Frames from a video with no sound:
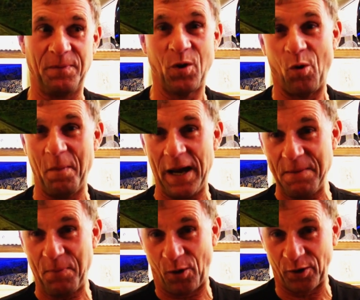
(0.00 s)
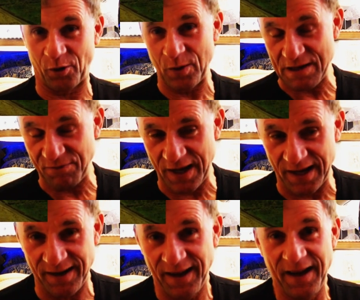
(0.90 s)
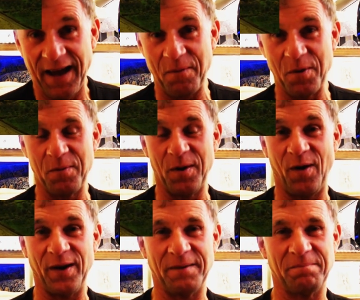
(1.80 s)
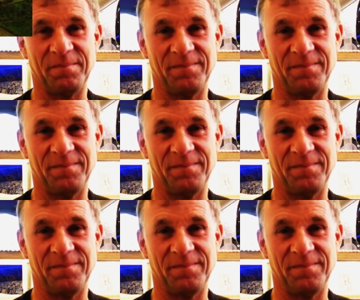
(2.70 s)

gourmet burger evening. And we were like,